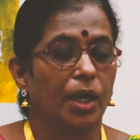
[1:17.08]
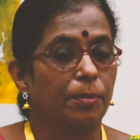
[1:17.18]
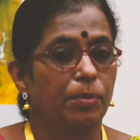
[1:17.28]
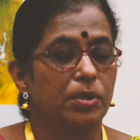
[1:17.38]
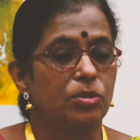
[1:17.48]

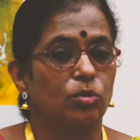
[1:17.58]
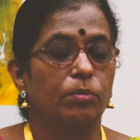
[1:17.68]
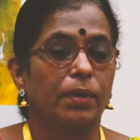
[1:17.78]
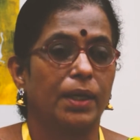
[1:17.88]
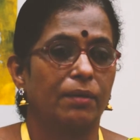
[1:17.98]
I
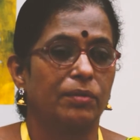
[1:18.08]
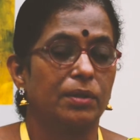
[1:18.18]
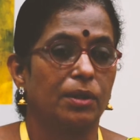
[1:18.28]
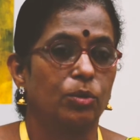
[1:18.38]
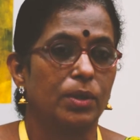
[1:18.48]
pursued my
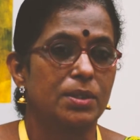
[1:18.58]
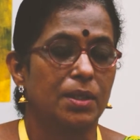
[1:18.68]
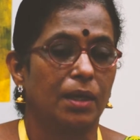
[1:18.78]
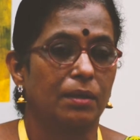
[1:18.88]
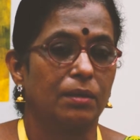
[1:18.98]
11th and 12th
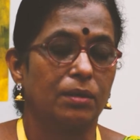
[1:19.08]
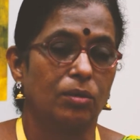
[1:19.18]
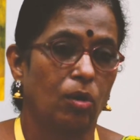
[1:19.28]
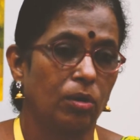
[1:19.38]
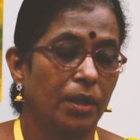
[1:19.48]
standard
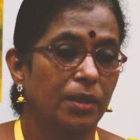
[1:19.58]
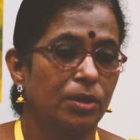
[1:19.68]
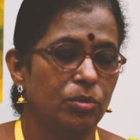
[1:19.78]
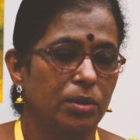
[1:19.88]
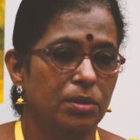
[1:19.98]
online
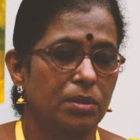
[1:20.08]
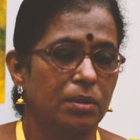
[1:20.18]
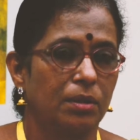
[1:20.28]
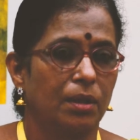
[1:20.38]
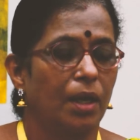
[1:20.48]

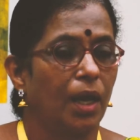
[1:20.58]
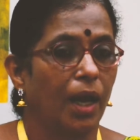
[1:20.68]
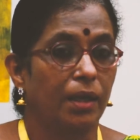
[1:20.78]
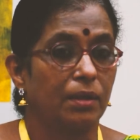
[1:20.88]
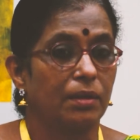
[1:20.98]
education
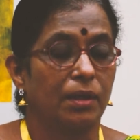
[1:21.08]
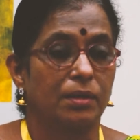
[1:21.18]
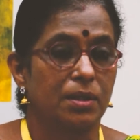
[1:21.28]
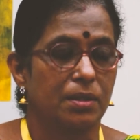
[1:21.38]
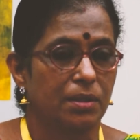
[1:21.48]

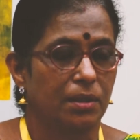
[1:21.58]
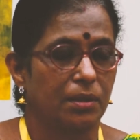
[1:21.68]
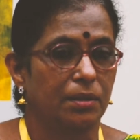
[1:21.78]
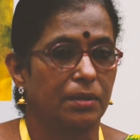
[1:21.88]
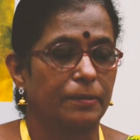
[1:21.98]
and
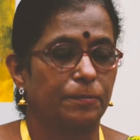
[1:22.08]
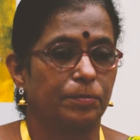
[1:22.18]
succeeded.